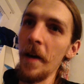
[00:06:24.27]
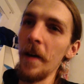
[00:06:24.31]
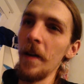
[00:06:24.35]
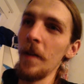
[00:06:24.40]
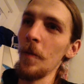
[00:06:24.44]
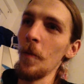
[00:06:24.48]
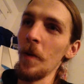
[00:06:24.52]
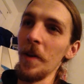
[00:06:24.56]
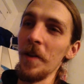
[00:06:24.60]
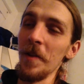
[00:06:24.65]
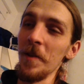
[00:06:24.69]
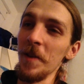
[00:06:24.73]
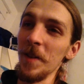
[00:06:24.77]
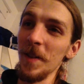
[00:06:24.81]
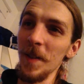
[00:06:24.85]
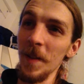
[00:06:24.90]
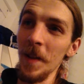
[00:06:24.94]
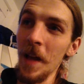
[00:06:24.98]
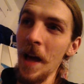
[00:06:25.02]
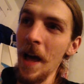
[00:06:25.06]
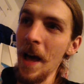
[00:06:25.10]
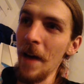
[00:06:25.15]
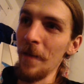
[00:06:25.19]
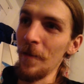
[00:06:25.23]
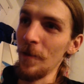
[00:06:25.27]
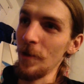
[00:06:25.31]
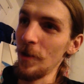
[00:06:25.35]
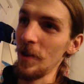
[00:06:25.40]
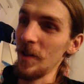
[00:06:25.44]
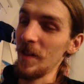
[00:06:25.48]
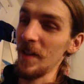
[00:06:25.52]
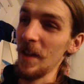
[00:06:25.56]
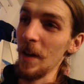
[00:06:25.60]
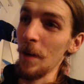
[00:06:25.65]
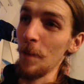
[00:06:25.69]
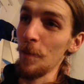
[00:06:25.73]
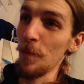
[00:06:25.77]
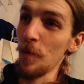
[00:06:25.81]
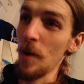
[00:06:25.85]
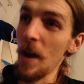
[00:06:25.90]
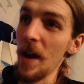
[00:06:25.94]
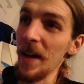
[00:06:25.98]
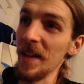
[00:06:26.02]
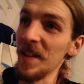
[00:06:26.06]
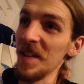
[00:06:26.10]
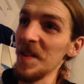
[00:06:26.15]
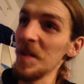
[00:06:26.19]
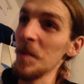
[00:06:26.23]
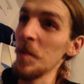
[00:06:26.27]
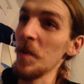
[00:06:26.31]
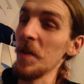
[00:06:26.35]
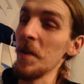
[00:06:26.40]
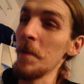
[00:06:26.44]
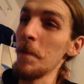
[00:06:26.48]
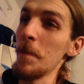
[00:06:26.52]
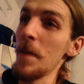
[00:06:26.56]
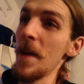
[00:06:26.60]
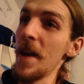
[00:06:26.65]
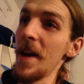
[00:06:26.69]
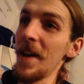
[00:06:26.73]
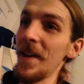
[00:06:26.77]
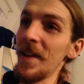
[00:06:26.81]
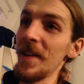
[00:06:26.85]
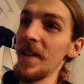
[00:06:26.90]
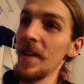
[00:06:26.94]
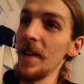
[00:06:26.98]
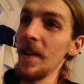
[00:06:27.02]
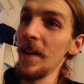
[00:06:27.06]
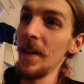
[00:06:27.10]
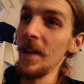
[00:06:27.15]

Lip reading: whether it's live or just at a practice with a band.